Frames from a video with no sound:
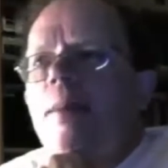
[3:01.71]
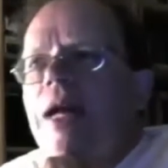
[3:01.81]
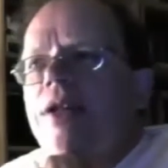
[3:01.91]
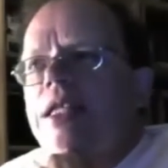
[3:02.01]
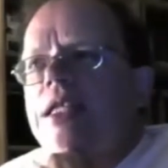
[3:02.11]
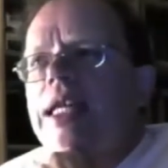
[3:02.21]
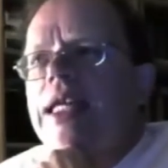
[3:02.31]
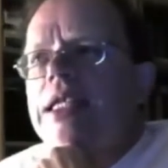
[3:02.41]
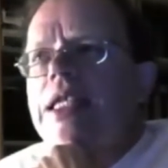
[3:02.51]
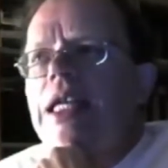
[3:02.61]
about these
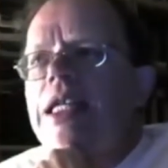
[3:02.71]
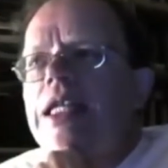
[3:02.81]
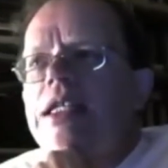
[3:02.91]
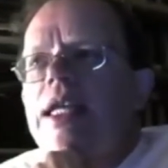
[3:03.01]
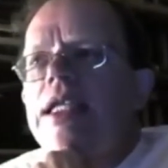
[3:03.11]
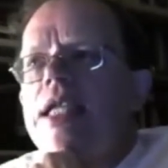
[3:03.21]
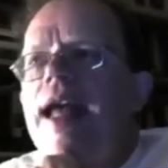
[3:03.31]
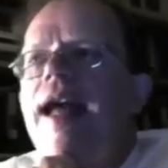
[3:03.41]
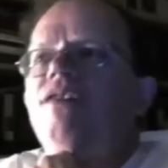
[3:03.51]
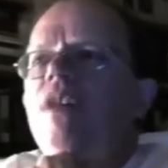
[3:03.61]
things. The, these things
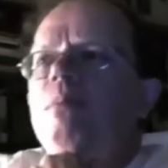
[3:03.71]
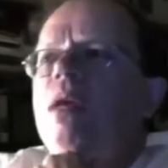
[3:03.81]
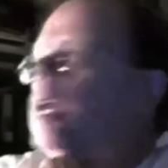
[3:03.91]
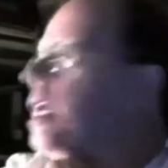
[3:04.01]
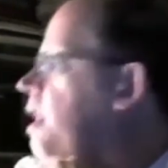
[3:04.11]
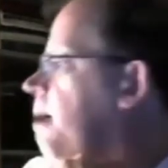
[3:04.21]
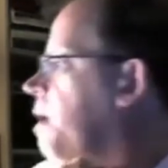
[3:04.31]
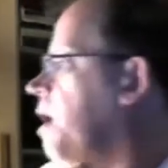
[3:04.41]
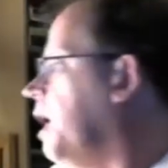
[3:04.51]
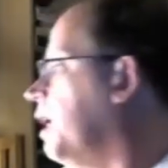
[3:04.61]
have to be in their
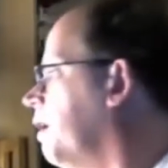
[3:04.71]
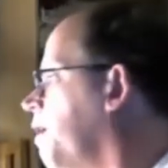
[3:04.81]
mind.